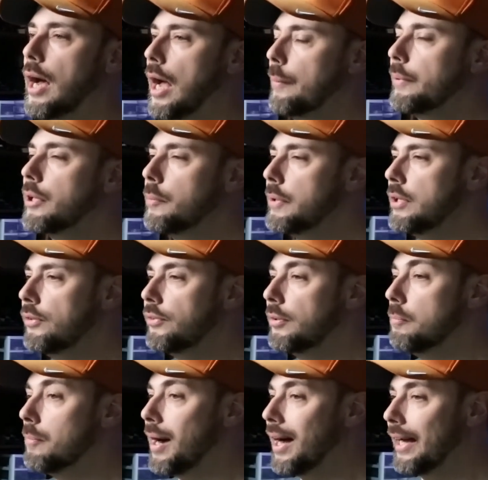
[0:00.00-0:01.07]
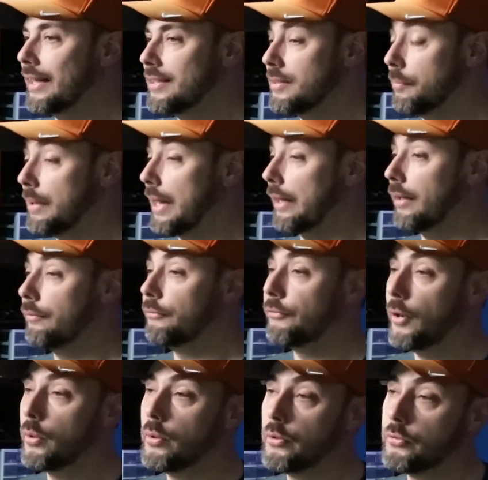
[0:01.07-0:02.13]
I'm going to be using mine to back up
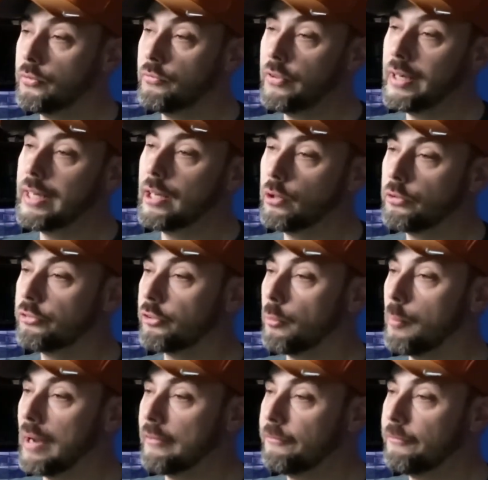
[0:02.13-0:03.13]
photos and videos from my